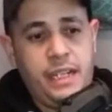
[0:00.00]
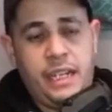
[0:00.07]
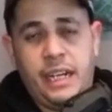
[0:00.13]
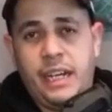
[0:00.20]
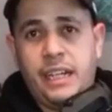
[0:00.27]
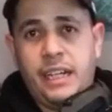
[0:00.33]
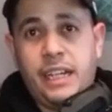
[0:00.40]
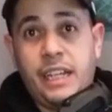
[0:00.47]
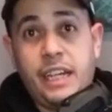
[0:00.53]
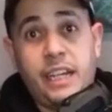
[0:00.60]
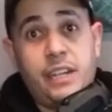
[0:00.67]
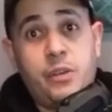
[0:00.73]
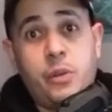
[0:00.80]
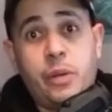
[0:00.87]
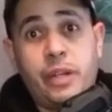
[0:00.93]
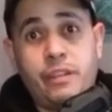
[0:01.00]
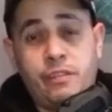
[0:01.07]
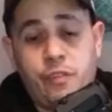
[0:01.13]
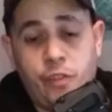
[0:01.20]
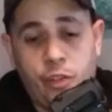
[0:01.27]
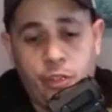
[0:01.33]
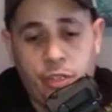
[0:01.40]
And it didn't go any
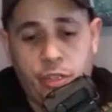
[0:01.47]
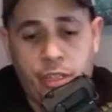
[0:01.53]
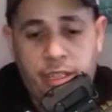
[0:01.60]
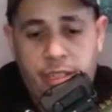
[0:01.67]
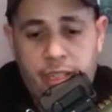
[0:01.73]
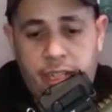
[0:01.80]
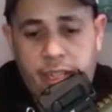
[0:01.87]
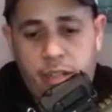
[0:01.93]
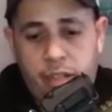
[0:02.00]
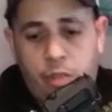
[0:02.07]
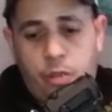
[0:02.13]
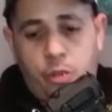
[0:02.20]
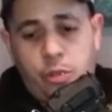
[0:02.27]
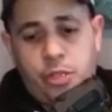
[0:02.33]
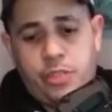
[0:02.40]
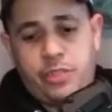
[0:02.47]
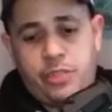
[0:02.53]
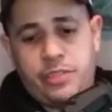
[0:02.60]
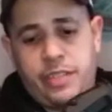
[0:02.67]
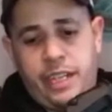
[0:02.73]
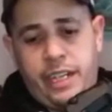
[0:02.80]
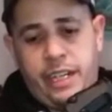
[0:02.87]
further than that, other
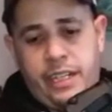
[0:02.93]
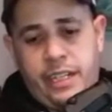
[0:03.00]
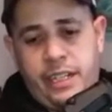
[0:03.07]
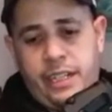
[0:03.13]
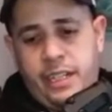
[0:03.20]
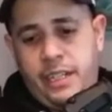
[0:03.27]
than